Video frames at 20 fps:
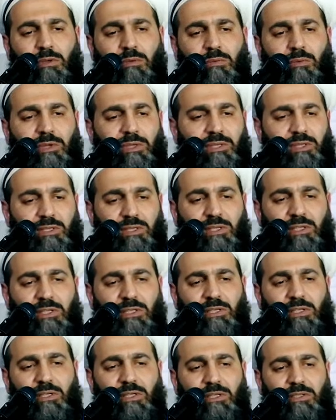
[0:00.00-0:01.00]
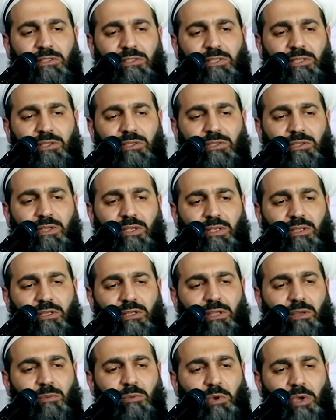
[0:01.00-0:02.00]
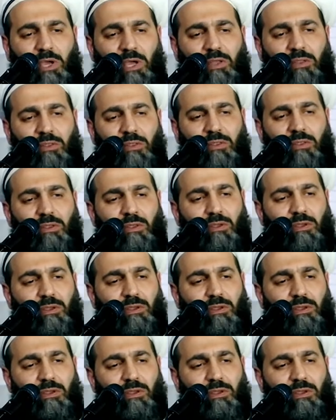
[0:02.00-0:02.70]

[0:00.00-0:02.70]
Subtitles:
what did he teach Sayyidina Mu'adh